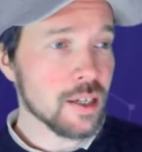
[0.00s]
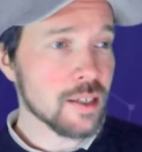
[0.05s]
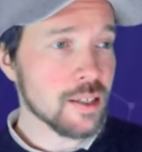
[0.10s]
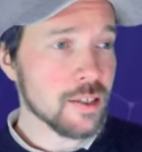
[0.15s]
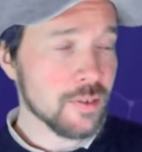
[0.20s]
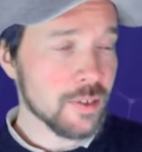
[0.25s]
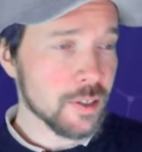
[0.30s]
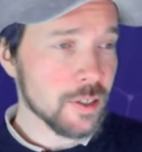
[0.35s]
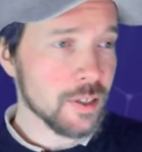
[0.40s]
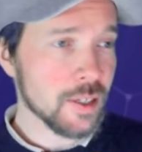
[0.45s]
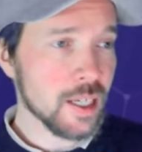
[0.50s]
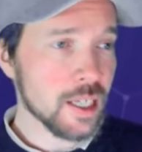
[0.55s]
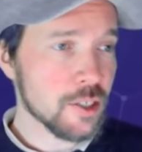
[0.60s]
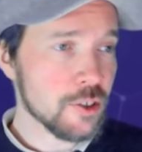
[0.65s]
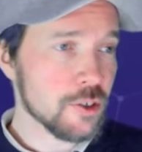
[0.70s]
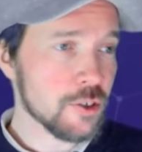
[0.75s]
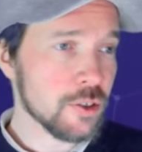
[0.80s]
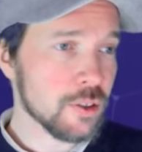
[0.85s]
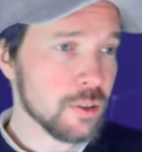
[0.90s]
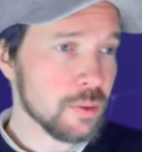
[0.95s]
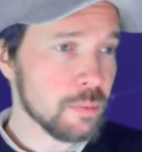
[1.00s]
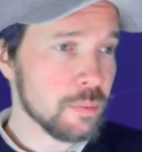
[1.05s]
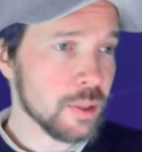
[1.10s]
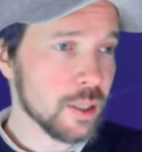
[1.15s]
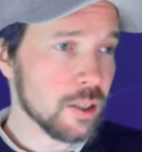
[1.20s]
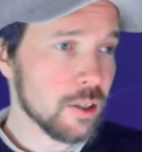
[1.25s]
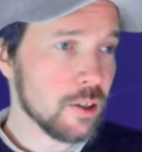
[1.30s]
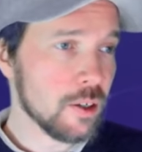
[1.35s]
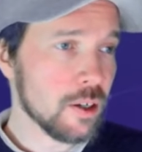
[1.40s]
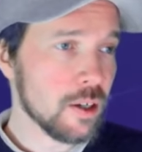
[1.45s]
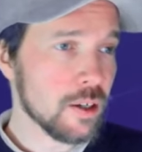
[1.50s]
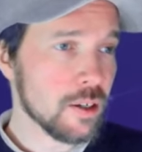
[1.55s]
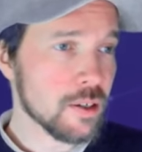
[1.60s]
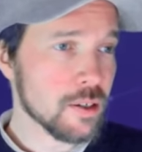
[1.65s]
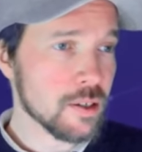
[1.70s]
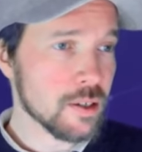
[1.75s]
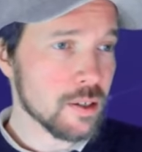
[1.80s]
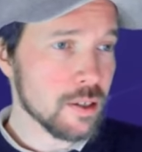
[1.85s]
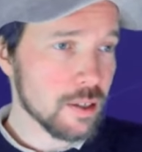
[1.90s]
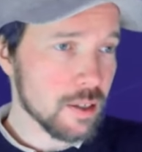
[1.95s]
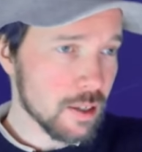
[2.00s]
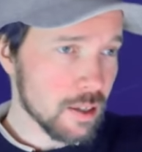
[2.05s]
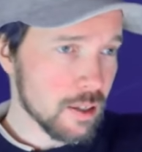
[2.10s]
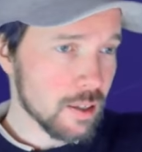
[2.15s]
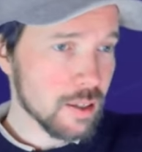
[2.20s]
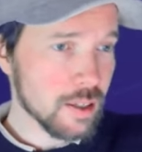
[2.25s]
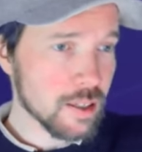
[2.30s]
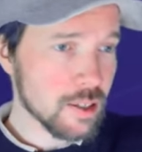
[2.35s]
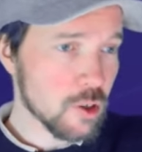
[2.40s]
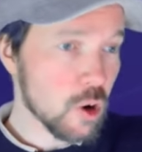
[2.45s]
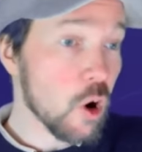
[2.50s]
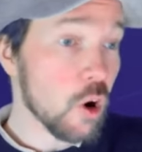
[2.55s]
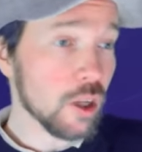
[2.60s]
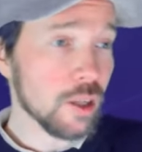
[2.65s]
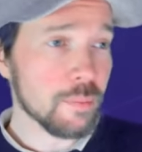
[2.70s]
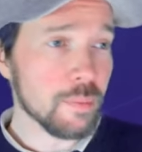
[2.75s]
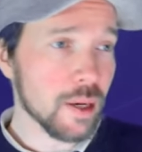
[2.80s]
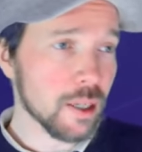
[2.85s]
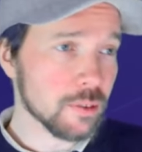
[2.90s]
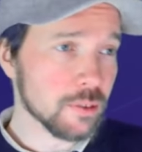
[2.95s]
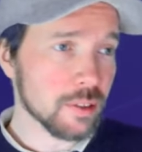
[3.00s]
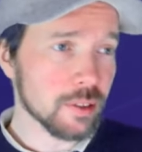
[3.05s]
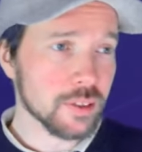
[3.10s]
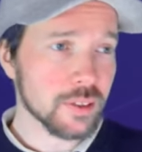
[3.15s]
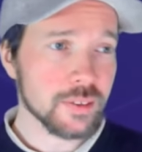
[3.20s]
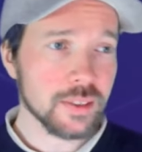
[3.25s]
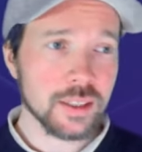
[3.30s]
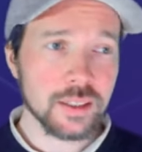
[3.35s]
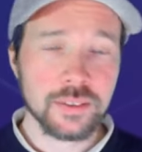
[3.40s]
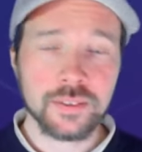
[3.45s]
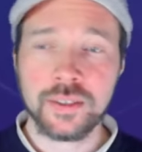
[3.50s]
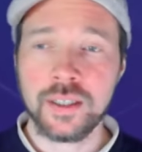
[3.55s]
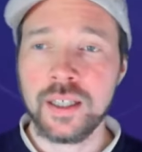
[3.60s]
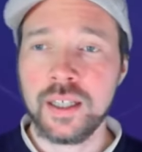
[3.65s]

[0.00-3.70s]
it's very natural because it's all about derivative.